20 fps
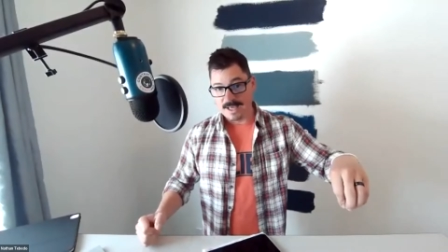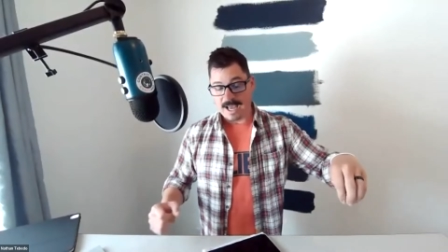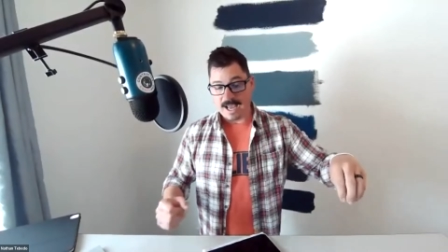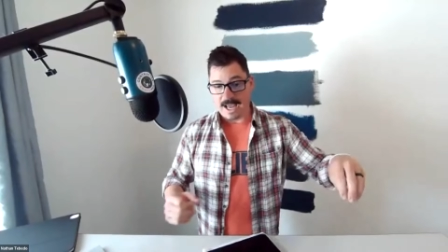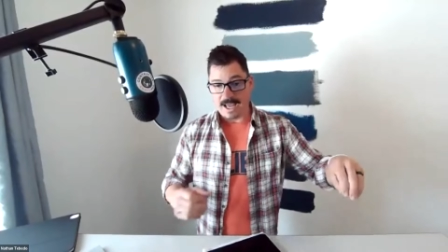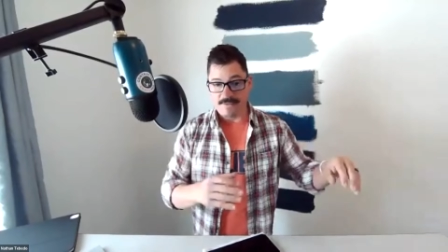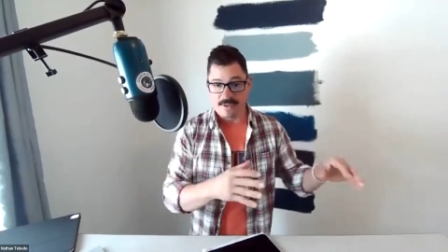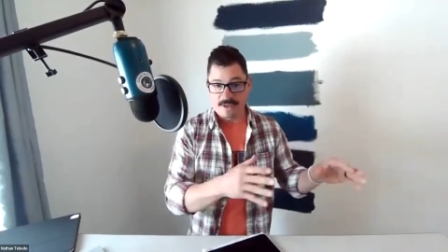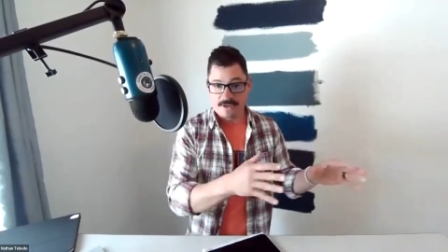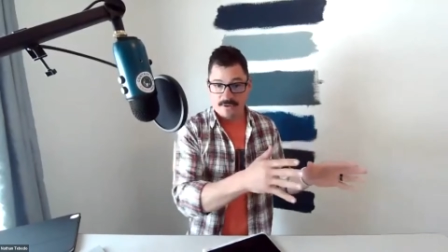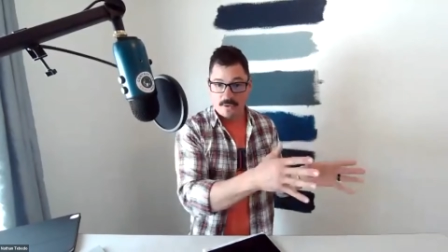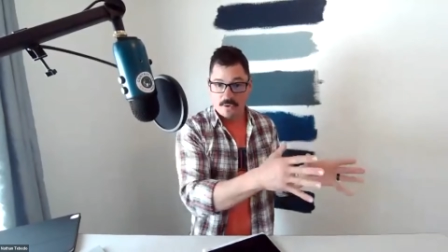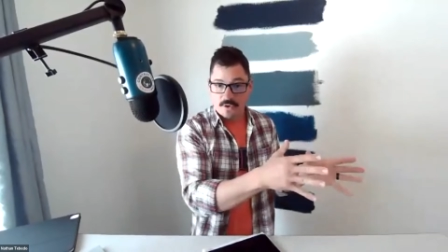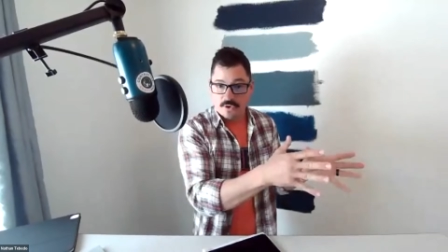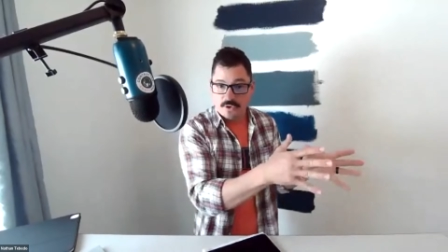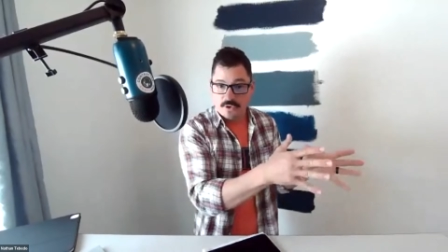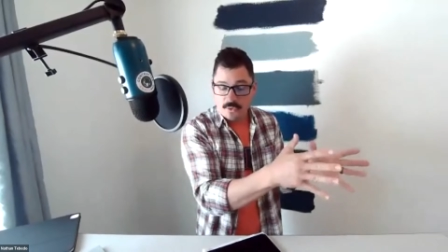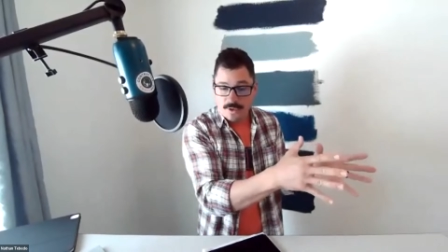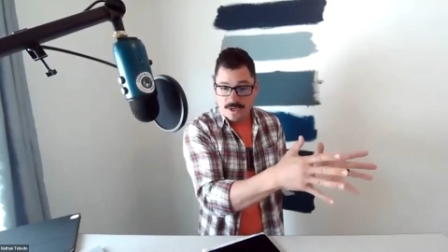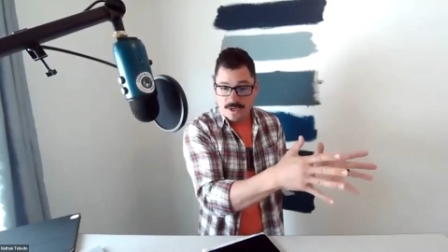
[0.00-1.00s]
and then
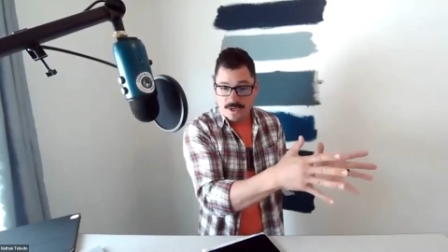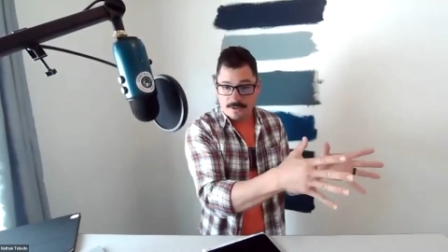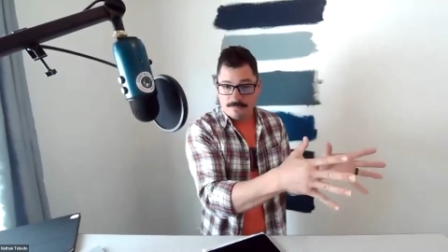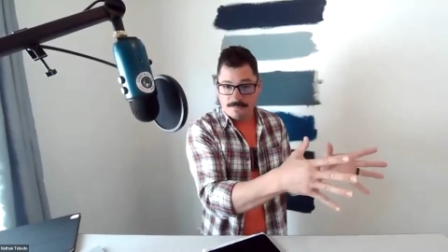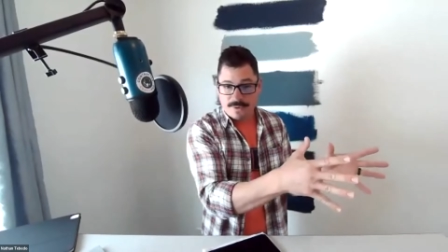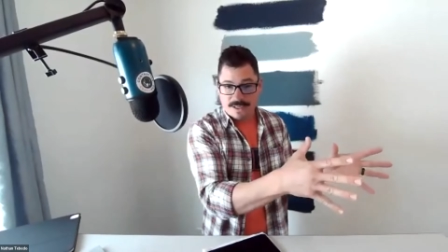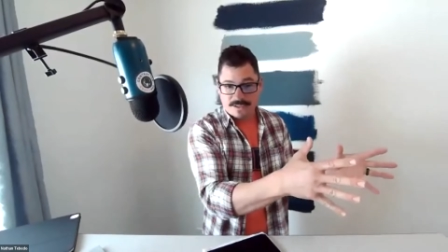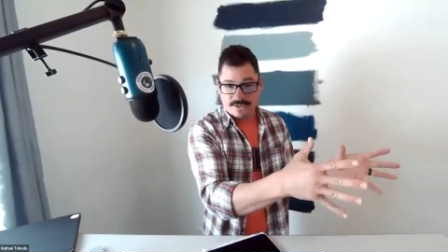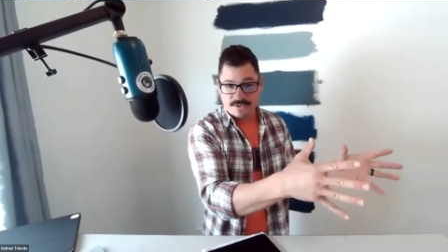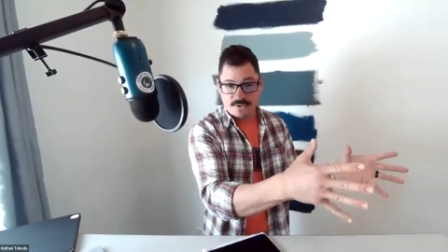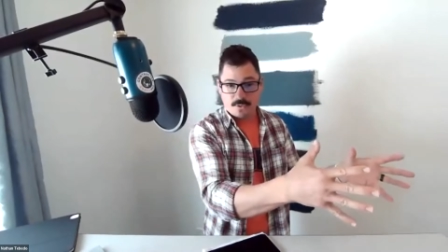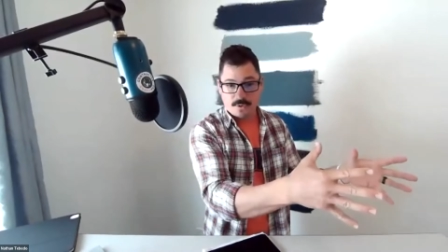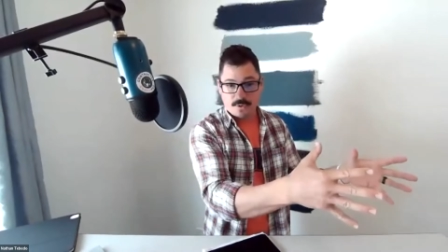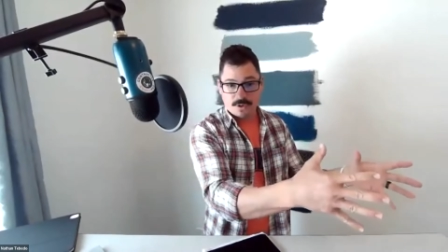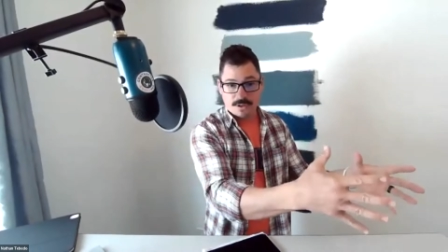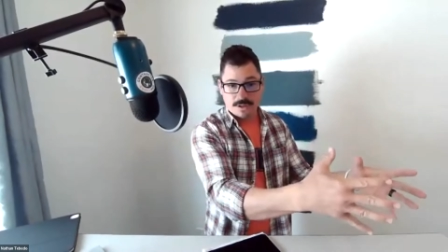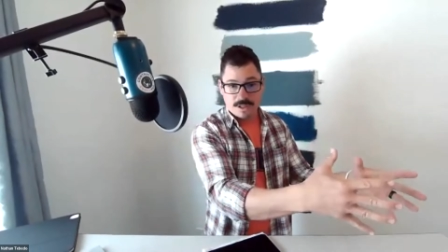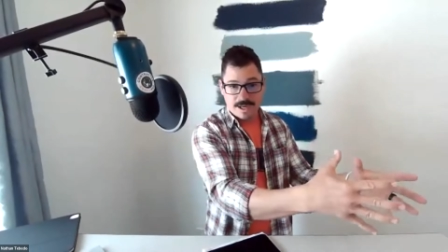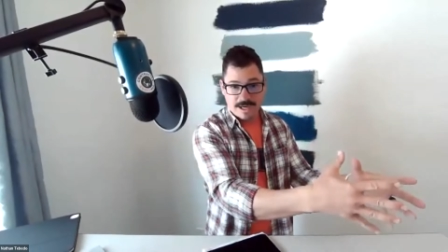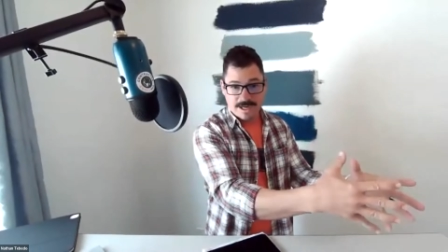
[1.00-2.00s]
doing our best to
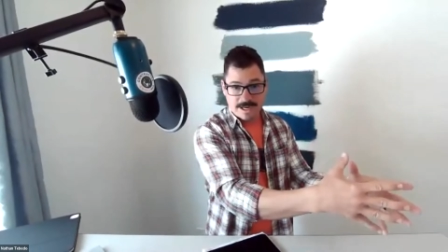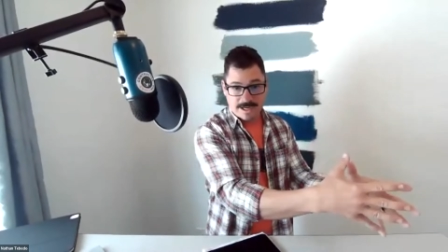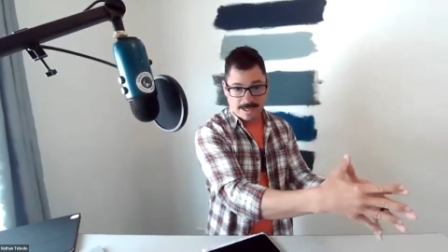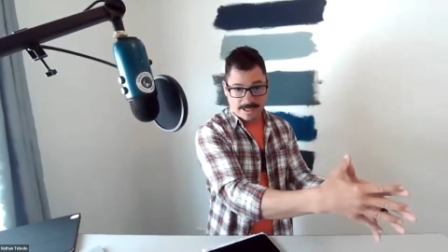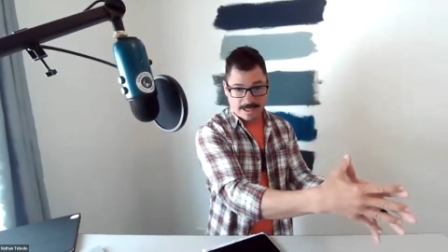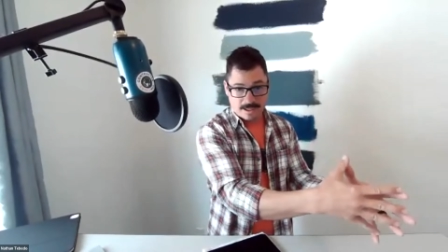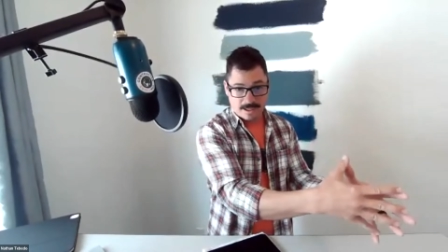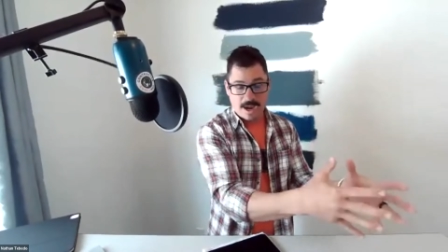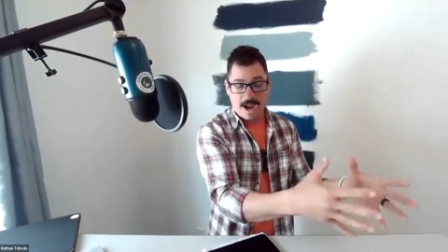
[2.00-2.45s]
align